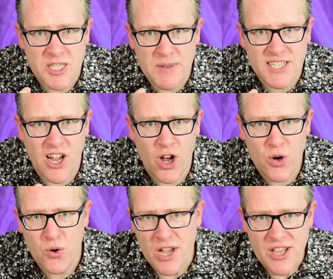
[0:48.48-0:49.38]
is Mr.
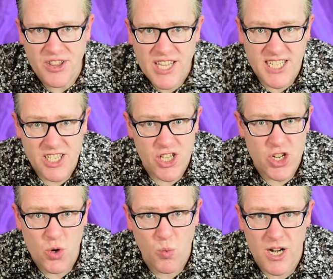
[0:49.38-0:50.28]
O, this is the
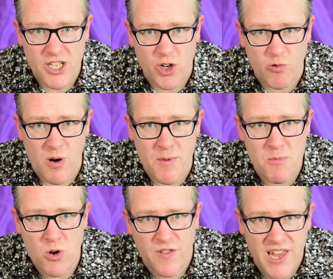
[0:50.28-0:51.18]
new Wallace and Gromit
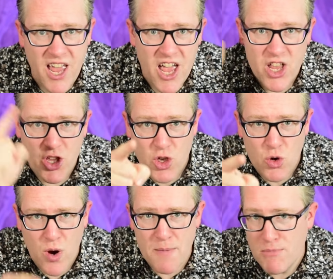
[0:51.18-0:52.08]
movie, and
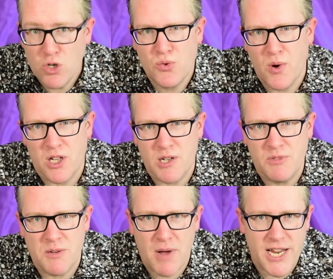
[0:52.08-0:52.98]
you are most welcome
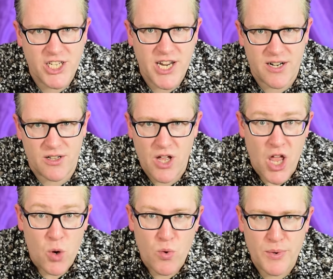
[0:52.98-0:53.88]
to my channel,
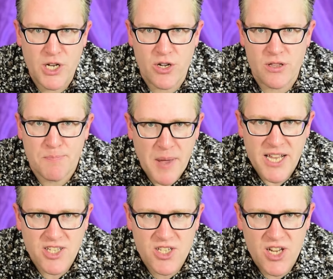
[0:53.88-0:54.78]
where we look at the
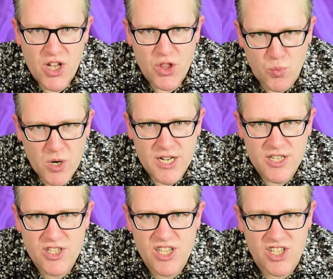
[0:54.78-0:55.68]
best, the
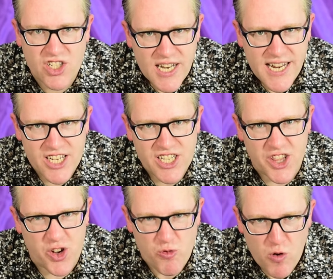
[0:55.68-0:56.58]
worst, the silliest
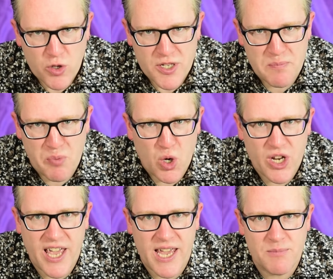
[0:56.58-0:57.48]
and the grossest
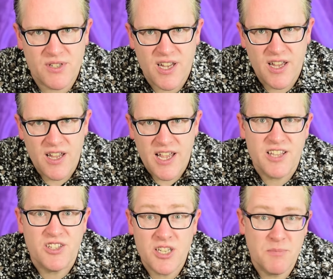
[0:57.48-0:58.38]
board games,
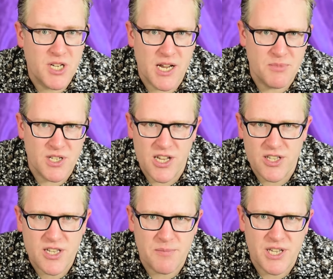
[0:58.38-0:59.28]
and sometimes learn
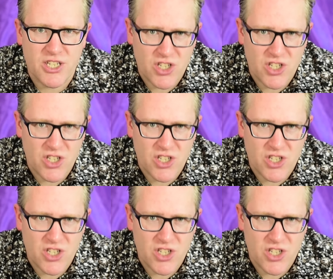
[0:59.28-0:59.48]
something